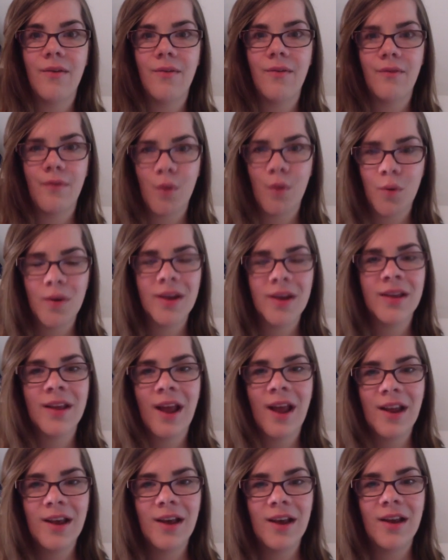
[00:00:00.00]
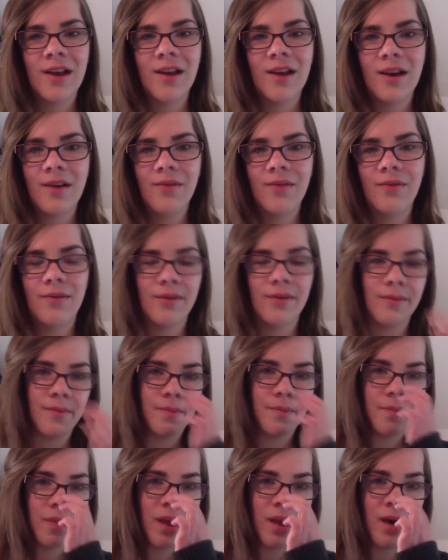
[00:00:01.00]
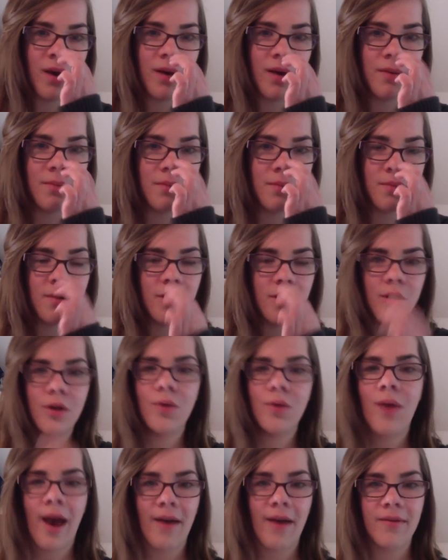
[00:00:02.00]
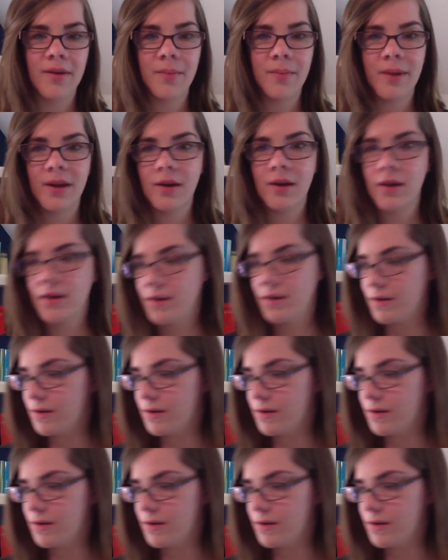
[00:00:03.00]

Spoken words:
focus on it enough to have an opinion.